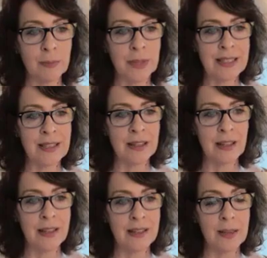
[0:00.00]
maybe replacing
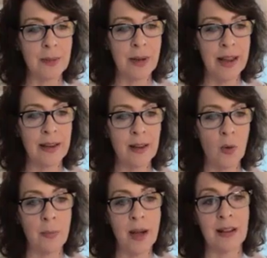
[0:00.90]
the legs and buying
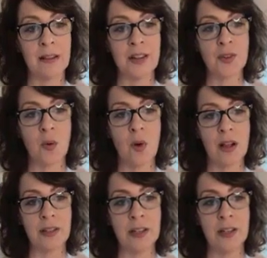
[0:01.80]
a lesser
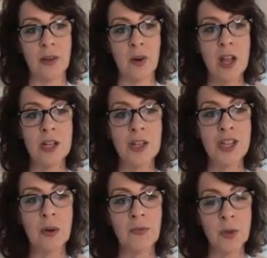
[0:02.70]
quality new?
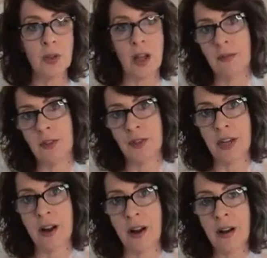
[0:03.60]
Joe, if you love your
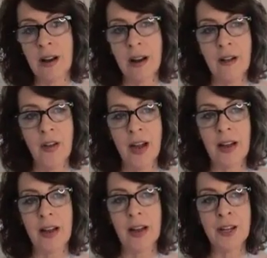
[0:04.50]
chair,
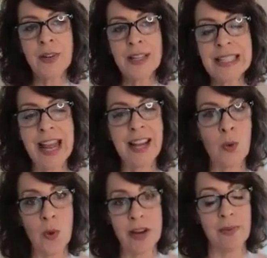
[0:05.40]
you can
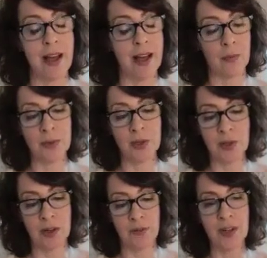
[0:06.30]
take a wingback.
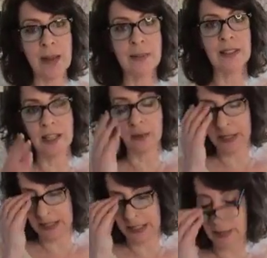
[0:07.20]
If you came in late,
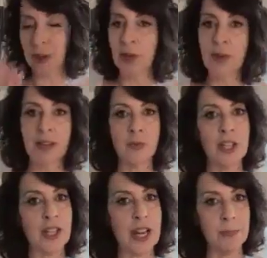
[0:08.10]
you missed this, but you can
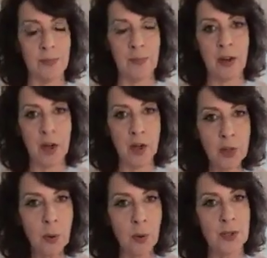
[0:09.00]
reshape. A
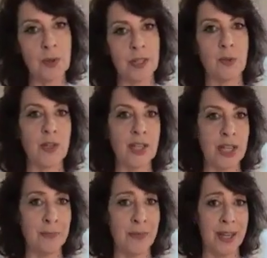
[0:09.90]
good upholsterer can
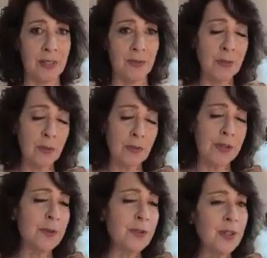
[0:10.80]
reshape things. If you have to
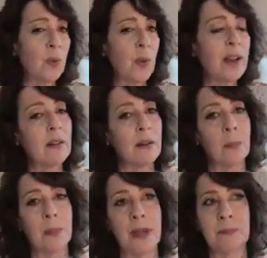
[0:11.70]
reduce your wing a
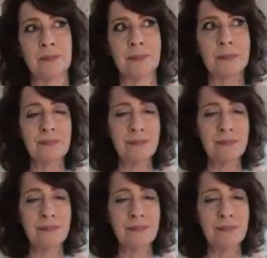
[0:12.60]
little bit,